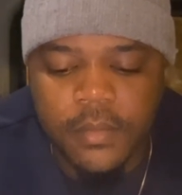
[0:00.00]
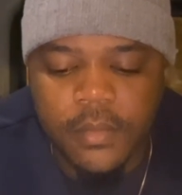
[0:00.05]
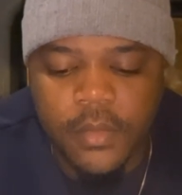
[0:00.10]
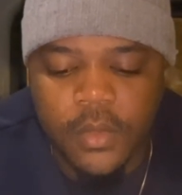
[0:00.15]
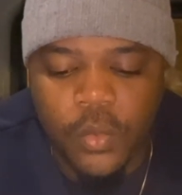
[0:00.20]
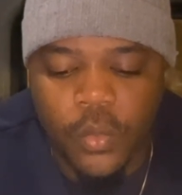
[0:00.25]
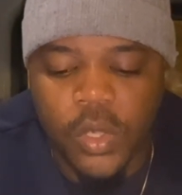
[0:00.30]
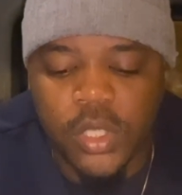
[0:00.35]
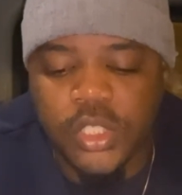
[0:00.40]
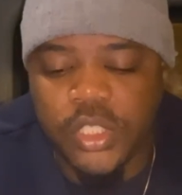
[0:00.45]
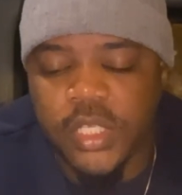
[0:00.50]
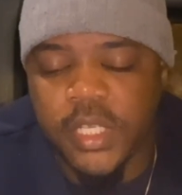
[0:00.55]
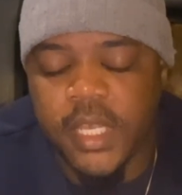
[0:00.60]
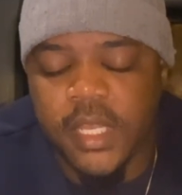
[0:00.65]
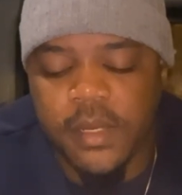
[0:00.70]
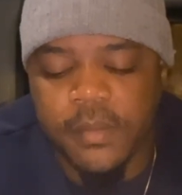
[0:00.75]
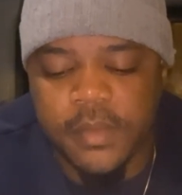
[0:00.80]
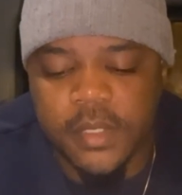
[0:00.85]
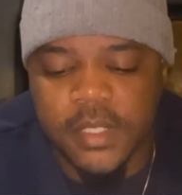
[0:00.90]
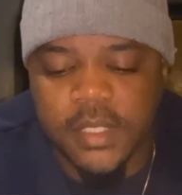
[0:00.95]
Once you get
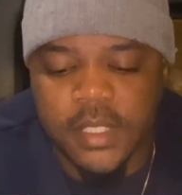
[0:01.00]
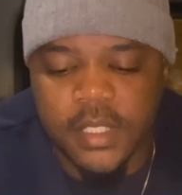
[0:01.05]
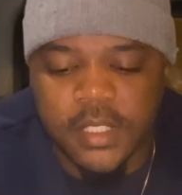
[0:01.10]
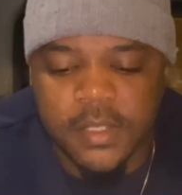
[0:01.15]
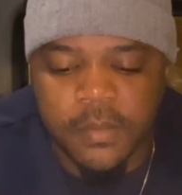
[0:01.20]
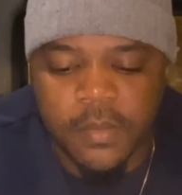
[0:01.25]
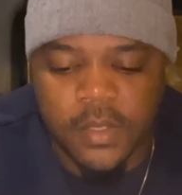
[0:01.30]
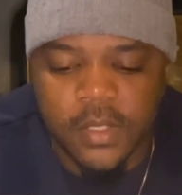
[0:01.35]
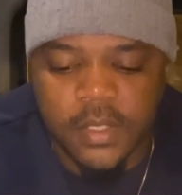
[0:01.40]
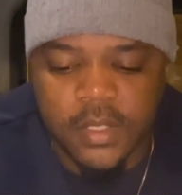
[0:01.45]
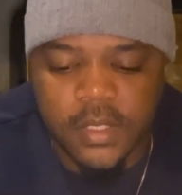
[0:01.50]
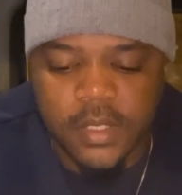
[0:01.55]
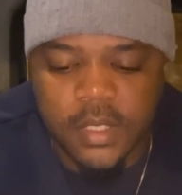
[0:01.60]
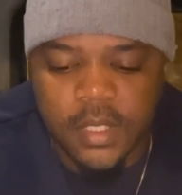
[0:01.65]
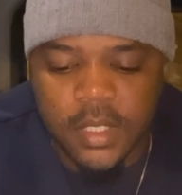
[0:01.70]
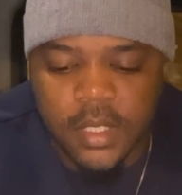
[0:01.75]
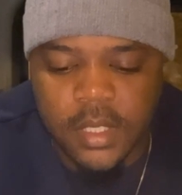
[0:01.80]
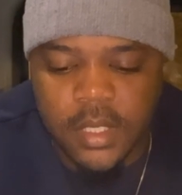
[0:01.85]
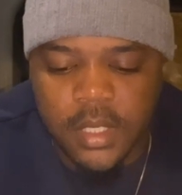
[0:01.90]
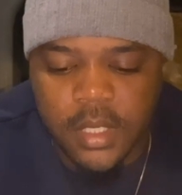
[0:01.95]
up to 6 months.
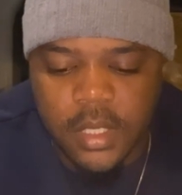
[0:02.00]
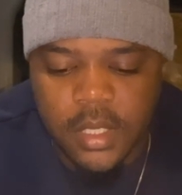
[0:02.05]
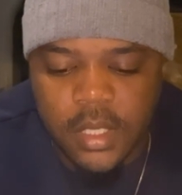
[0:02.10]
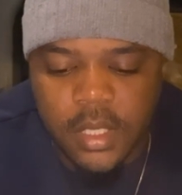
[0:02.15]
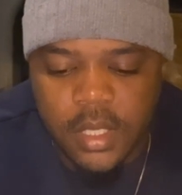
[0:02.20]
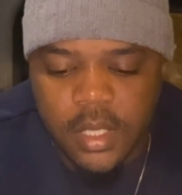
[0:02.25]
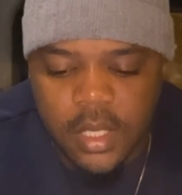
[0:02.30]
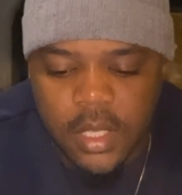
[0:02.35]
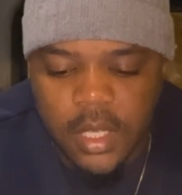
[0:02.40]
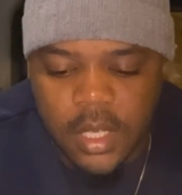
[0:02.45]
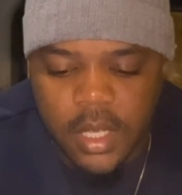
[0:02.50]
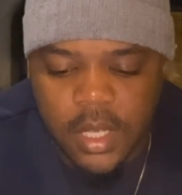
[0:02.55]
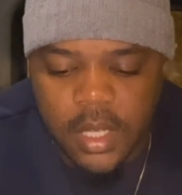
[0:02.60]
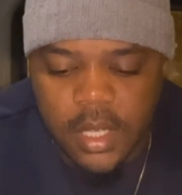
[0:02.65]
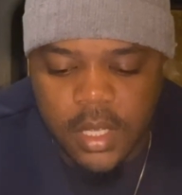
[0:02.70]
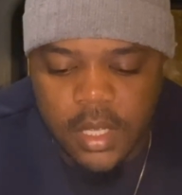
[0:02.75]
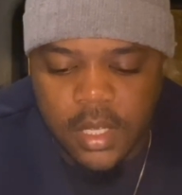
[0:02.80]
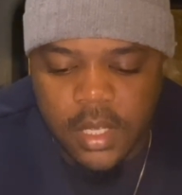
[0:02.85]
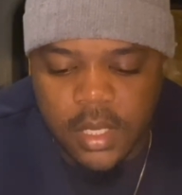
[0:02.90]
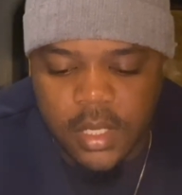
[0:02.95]

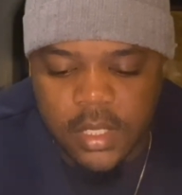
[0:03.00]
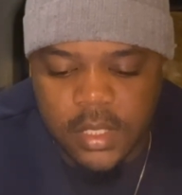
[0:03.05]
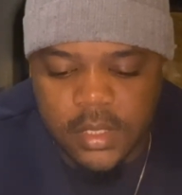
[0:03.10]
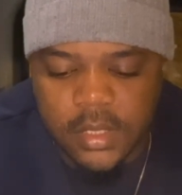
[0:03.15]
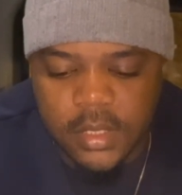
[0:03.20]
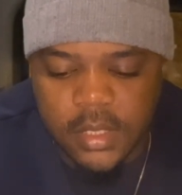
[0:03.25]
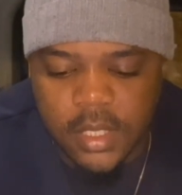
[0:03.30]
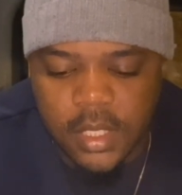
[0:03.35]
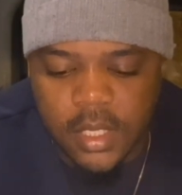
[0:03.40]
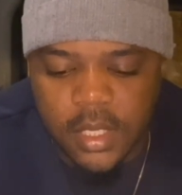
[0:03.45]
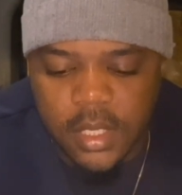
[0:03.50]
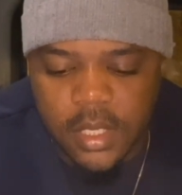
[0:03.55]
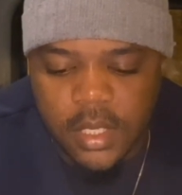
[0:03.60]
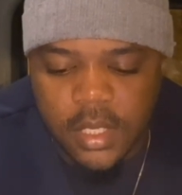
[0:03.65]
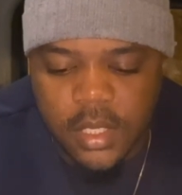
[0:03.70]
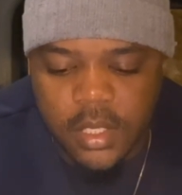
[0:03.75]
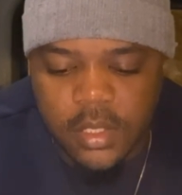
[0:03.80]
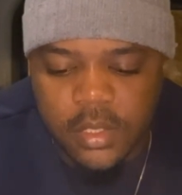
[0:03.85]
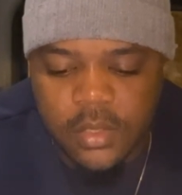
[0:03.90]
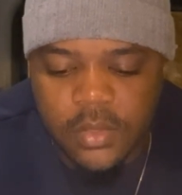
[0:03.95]
Let's see,
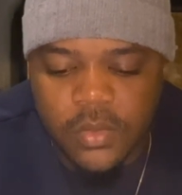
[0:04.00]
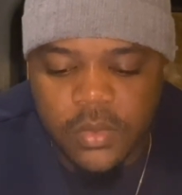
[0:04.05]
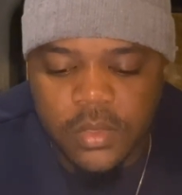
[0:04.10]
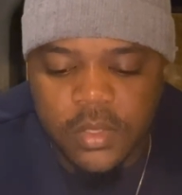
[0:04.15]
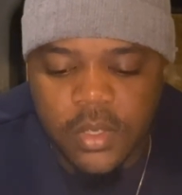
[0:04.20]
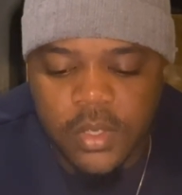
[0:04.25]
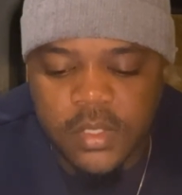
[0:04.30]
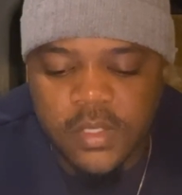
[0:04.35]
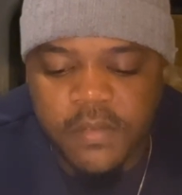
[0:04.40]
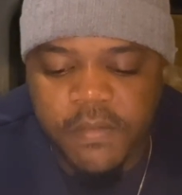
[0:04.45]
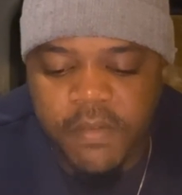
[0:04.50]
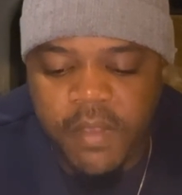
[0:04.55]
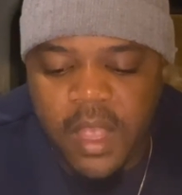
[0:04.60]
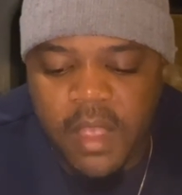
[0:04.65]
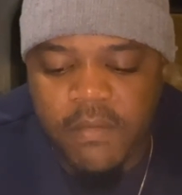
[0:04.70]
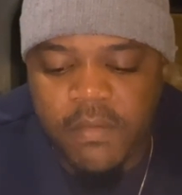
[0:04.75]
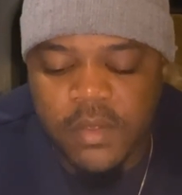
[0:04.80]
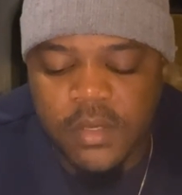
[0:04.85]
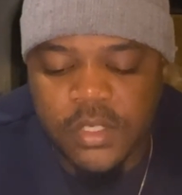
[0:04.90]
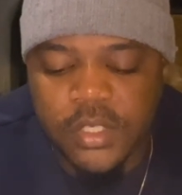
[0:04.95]

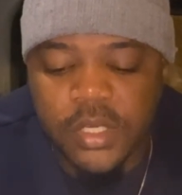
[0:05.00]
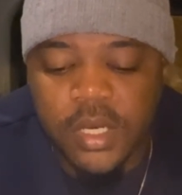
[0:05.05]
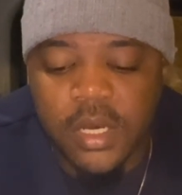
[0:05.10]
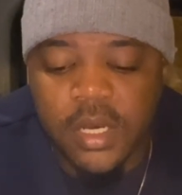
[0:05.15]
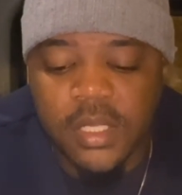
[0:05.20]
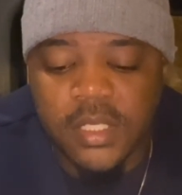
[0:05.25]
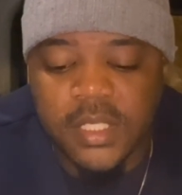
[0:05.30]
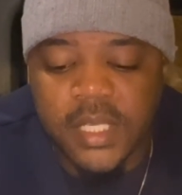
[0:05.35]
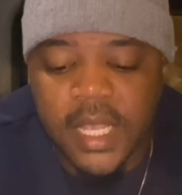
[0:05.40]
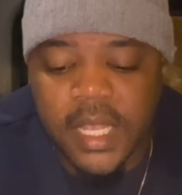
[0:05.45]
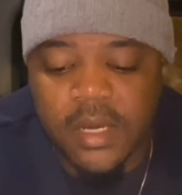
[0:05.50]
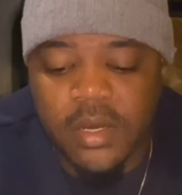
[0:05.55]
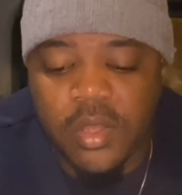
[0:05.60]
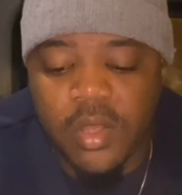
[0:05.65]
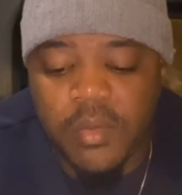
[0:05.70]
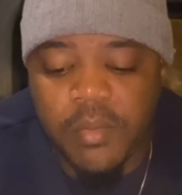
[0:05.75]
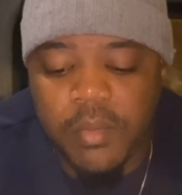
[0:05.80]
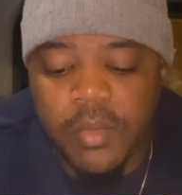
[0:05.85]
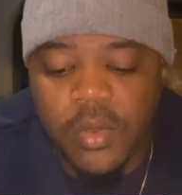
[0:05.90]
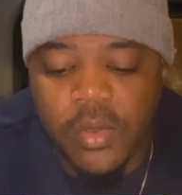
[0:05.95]
$2,500
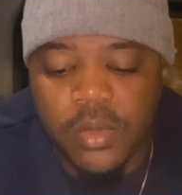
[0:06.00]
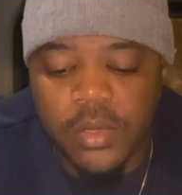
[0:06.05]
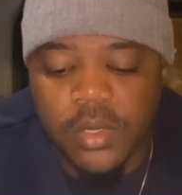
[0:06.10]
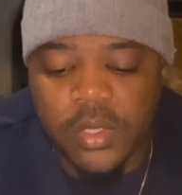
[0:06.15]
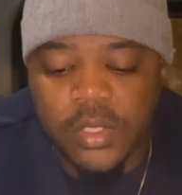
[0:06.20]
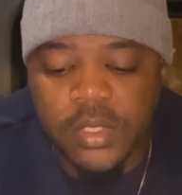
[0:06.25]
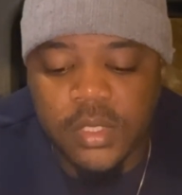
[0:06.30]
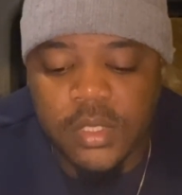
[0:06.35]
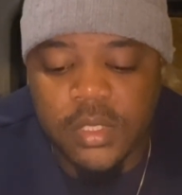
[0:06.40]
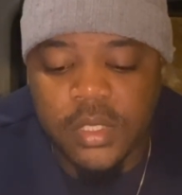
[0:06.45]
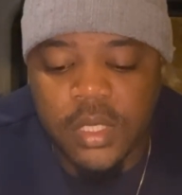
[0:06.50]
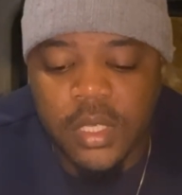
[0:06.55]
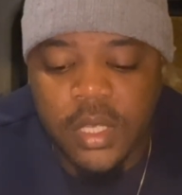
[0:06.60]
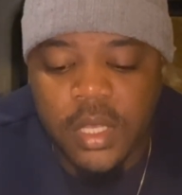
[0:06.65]
sign-on bonus,